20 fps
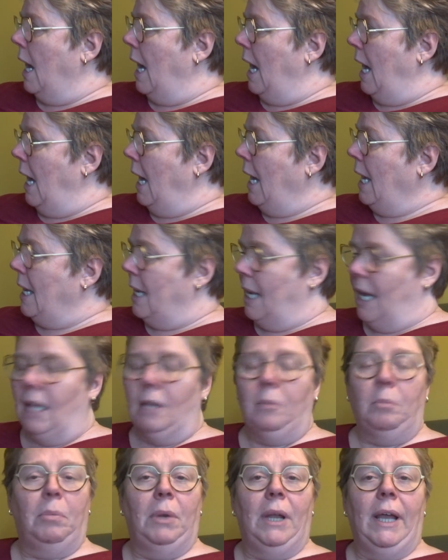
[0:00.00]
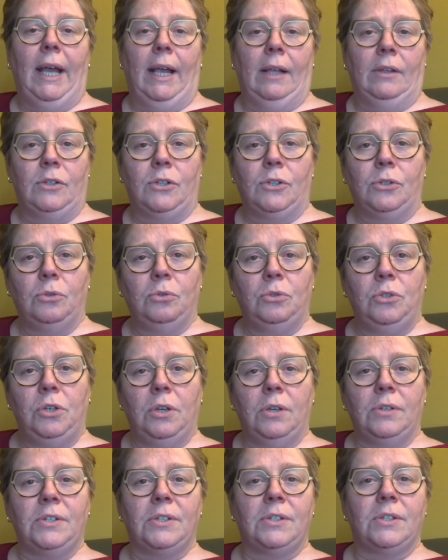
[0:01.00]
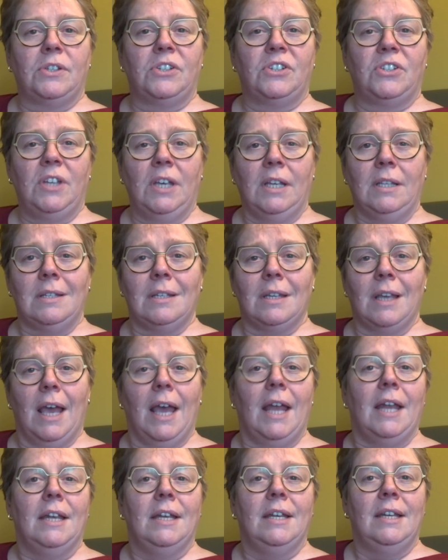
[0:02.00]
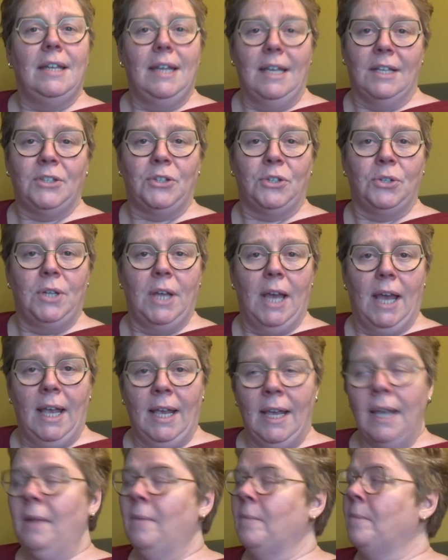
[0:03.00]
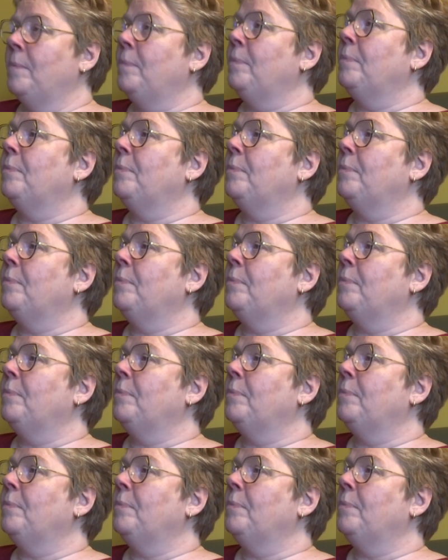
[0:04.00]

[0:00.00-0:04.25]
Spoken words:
I had plans to just sit and knit today,